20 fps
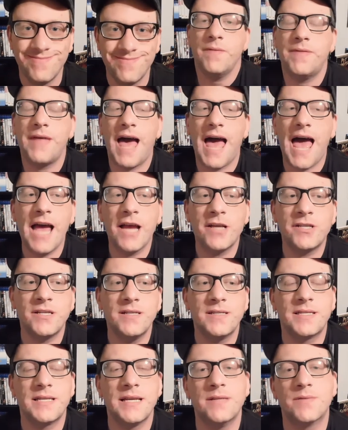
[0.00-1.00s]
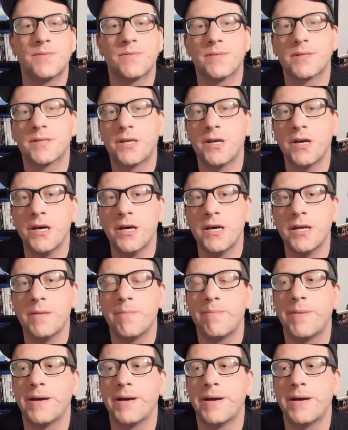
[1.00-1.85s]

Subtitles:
The action scenes was good,